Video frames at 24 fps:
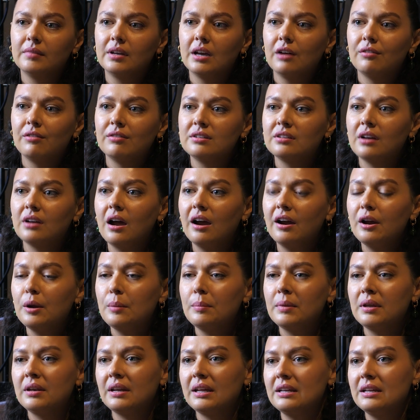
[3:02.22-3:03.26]
A
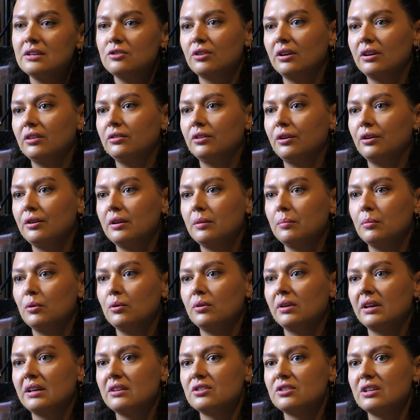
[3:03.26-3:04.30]
retirement interest-only
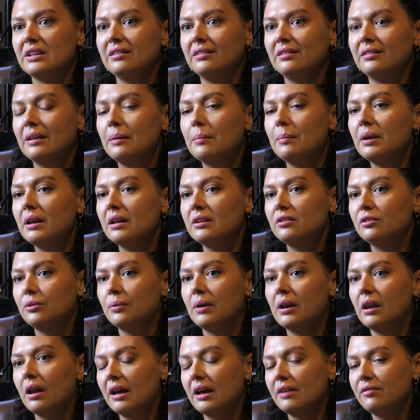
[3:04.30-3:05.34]
mortgage is similar to
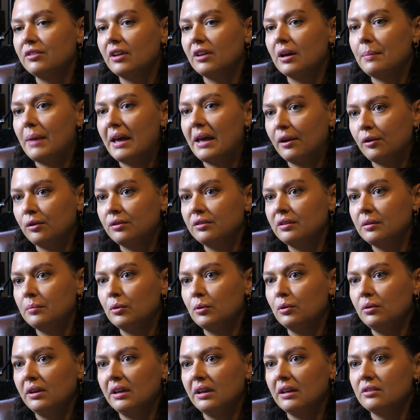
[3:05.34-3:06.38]
a lifetime equity
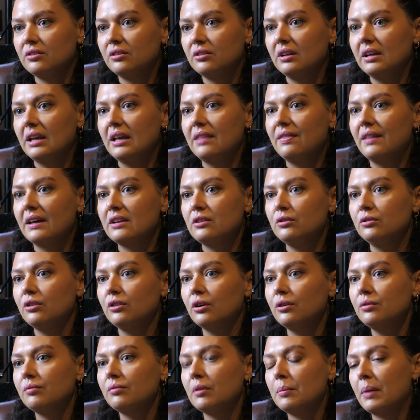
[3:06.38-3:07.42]
mortgage in that you
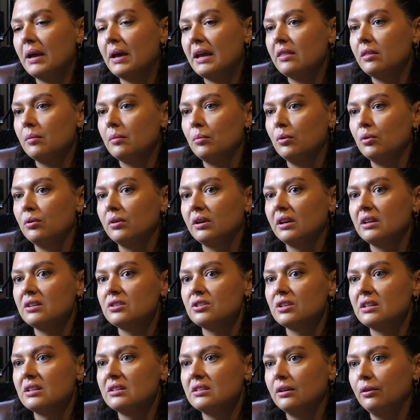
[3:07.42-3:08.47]
don't repay the mortgage
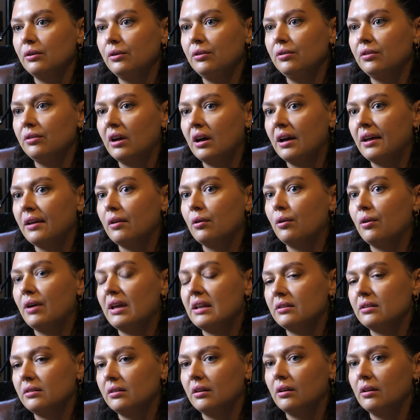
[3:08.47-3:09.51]
until you die or
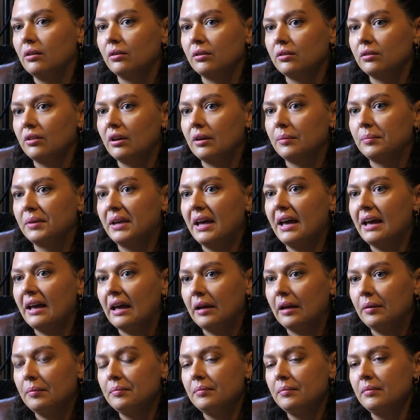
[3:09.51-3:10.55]
enter long-term care.
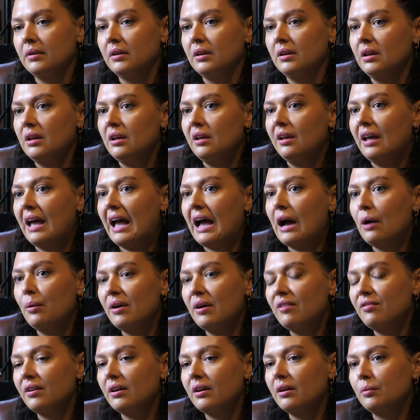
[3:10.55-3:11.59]

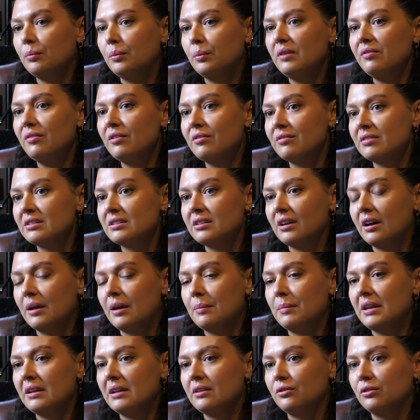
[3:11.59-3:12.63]
However, with a
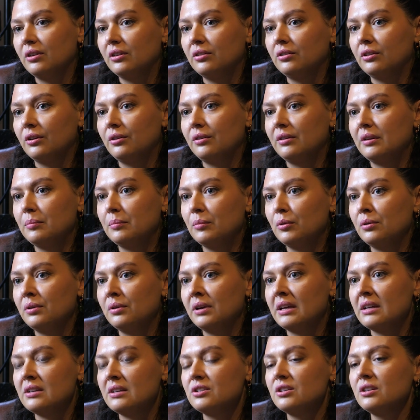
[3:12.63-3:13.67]
retirement interest-only
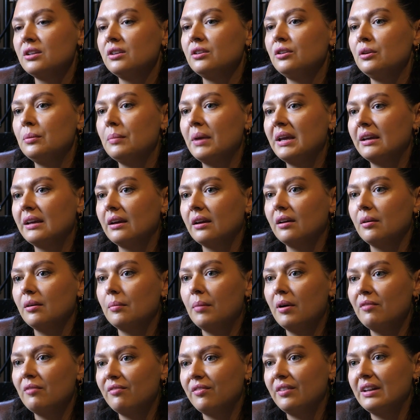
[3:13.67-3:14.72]
mortgage, you make
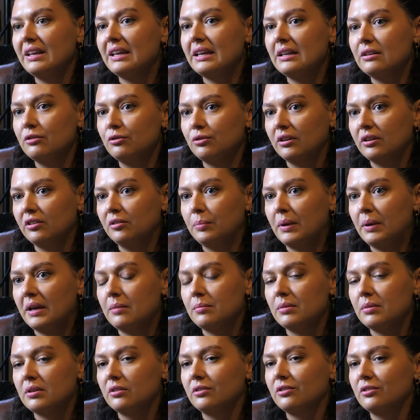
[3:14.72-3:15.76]
monthly interest
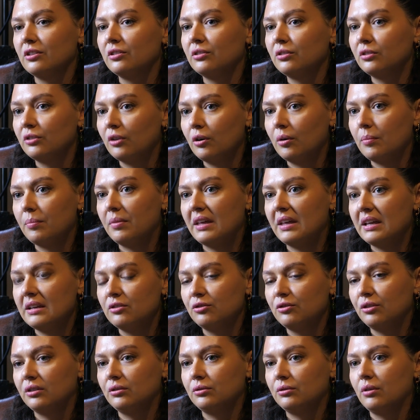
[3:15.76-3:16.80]
payments to stop the
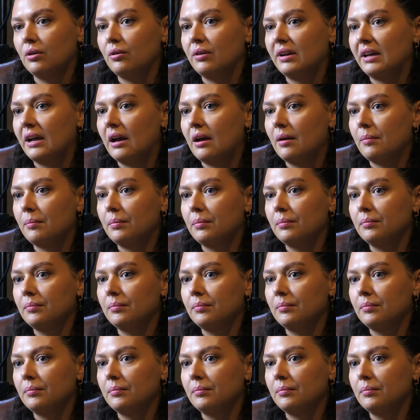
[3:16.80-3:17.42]
interest rolling up.